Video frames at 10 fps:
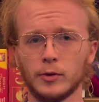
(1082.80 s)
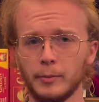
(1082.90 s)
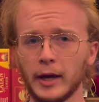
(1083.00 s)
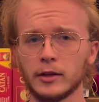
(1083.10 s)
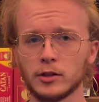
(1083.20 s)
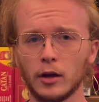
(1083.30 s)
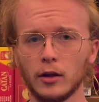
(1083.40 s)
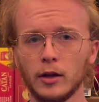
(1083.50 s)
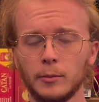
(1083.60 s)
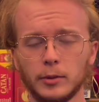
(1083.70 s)

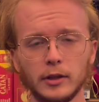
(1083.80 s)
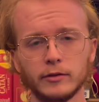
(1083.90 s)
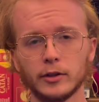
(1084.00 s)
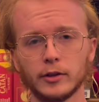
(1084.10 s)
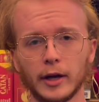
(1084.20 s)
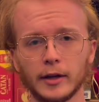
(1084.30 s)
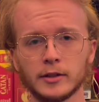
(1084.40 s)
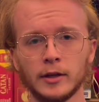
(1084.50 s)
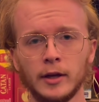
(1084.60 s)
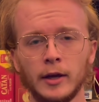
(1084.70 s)
Mechatol, believe it or
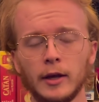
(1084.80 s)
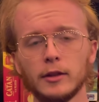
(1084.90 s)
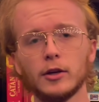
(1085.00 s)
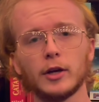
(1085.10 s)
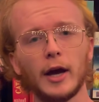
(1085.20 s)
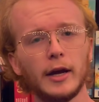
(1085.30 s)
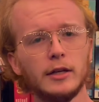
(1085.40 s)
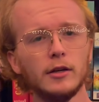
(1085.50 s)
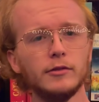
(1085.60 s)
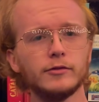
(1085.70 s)
not. They're
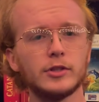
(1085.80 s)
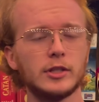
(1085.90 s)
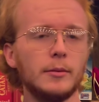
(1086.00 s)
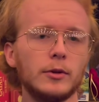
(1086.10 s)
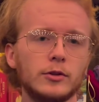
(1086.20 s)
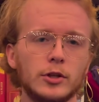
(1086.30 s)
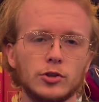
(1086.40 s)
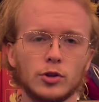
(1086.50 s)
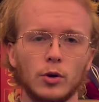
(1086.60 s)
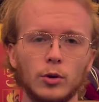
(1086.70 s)
kind of similar to
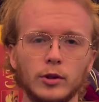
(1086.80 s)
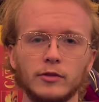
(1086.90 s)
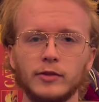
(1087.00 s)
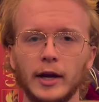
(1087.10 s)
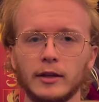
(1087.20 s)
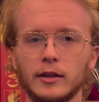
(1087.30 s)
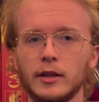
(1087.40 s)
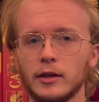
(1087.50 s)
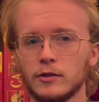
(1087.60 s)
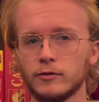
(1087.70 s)
Sol in the fact that
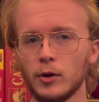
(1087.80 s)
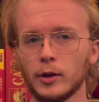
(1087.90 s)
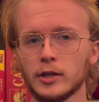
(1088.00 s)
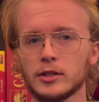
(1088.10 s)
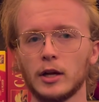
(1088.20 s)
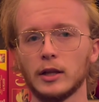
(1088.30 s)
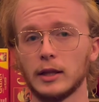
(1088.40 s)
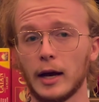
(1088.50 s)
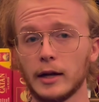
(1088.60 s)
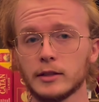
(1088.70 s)
they focus a
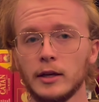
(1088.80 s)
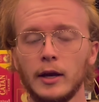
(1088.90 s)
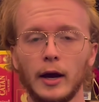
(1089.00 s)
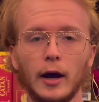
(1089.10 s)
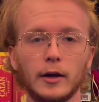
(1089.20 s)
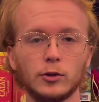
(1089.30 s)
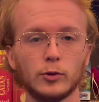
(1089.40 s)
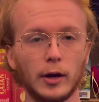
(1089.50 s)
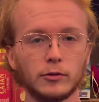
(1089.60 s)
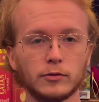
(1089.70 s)
lot on
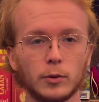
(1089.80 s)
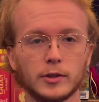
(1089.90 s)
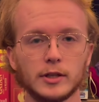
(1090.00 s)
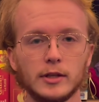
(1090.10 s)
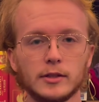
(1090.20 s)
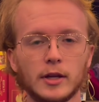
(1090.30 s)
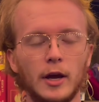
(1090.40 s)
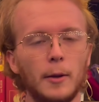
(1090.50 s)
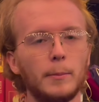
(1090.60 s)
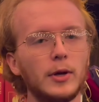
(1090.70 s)
ground forces,
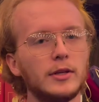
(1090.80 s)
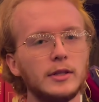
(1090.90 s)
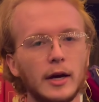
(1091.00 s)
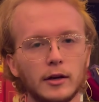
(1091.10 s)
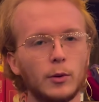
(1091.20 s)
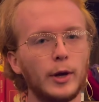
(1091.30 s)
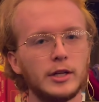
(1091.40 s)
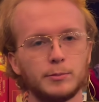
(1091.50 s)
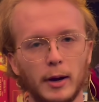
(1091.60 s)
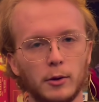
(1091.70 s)
but not quite
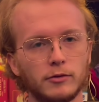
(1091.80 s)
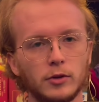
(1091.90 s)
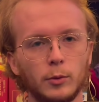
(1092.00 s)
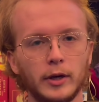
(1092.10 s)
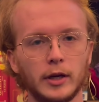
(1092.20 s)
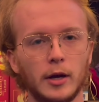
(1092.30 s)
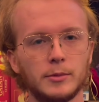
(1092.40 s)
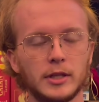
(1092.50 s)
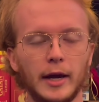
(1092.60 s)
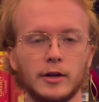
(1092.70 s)
as powerful when it
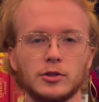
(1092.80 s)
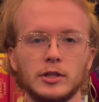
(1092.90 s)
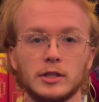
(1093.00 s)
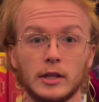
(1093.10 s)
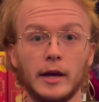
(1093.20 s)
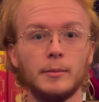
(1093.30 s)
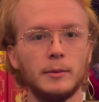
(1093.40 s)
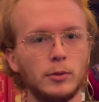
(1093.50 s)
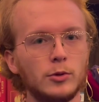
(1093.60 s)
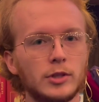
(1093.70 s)
comes to actually slamming
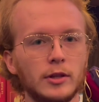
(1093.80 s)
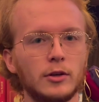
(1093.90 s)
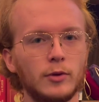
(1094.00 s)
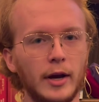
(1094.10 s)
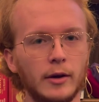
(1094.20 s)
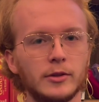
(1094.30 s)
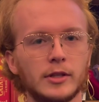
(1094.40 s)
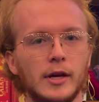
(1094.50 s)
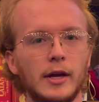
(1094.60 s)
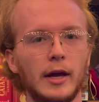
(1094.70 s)
boots in the ground
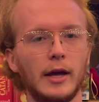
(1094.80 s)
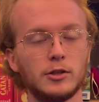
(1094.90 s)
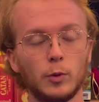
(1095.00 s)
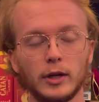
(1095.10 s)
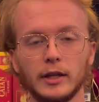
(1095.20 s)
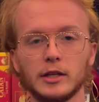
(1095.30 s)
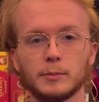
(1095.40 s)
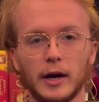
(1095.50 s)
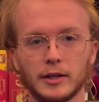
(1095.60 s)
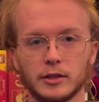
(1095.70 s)
as quickly as
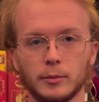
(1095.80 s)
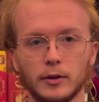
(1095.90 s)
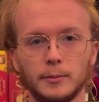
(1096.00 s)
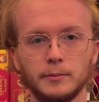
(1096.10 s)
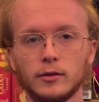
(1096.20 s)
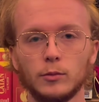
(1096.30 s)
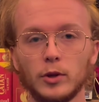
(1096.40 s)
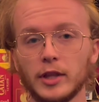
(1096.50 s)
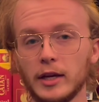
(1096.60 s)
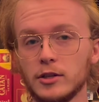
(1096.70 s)
possible.
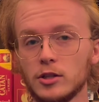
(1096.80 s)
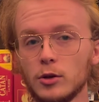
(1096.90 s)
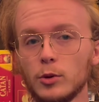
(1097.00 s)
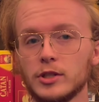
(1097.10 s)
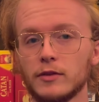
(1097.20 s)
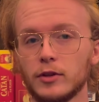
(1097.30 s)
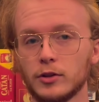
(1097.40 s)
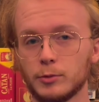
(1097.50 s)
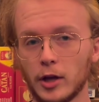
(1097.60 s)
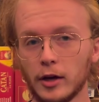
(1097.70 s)
What they can do is, if they're
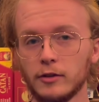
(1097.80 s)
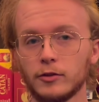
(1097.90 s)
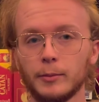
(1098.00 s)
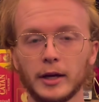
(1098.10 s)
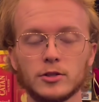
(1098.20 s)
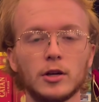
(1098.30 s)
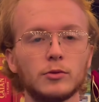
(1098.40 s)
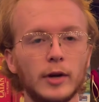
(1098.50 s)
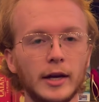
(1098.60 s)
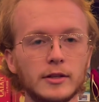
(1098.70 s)
gunning for Mechatol
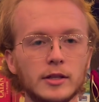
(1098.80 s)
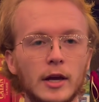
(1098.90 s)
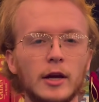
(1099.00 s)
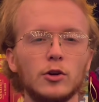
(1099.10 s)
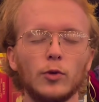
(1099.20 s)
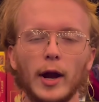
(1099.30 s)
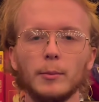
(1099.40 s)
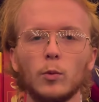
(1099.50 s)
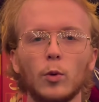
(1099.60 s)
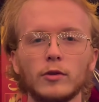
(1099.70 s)
Rex,
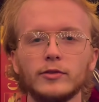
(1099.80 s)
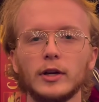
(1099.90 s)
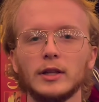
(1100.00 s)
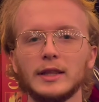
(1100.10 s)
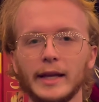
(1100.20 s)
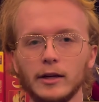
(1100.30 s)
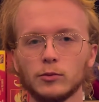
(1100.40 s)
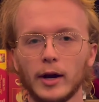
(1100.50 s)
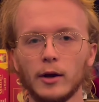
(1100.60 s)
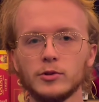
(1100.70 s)
grab a Warfare late
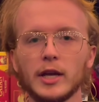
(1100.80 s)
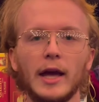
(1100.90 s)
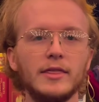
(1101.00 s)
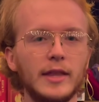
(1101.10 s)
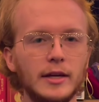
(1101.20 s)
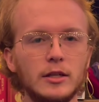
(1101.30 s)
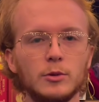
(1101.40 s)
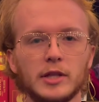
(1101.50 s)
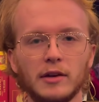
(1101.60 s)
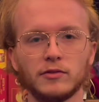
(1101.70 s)
round and then
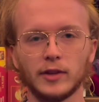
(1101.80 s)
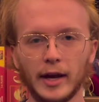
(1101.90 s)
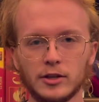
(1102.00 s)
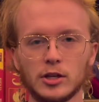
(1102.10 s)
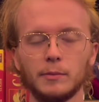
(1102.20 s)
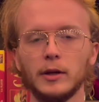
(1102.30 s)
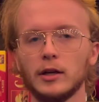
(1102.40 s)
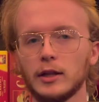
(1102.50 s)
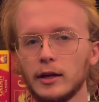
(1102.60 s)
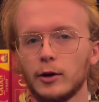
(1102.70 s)
use that flagship and
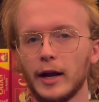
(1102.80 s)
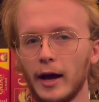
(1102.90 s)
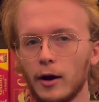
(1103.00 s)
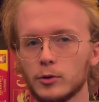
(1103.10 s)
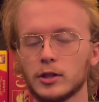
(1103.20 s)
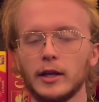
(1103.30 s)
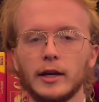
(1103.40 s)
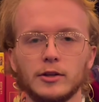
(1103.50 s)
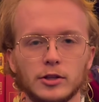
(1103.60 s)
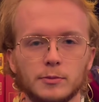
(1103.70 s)
clear it out like
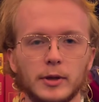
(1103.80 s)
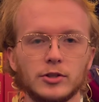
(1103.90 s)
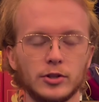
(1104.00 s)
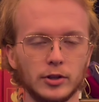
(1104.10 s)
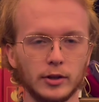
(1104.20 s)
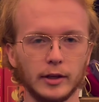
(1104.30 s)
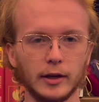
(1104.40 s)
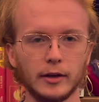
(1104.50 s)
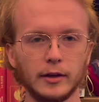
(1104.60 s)
I just mentioned earlier.